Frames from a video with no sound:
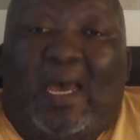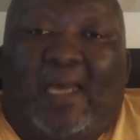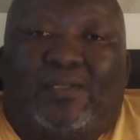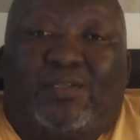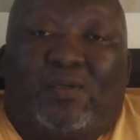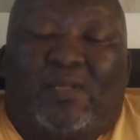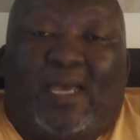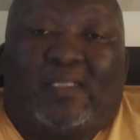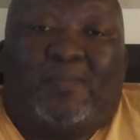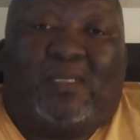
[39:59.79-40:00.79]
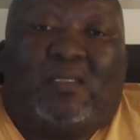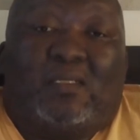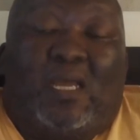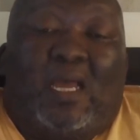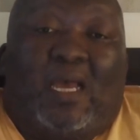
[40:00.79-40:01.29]
And so there has
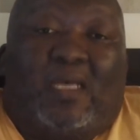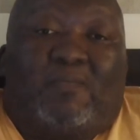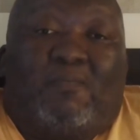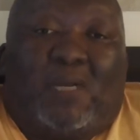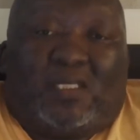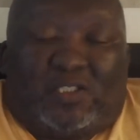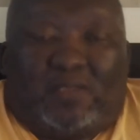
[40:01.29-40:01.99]
been a much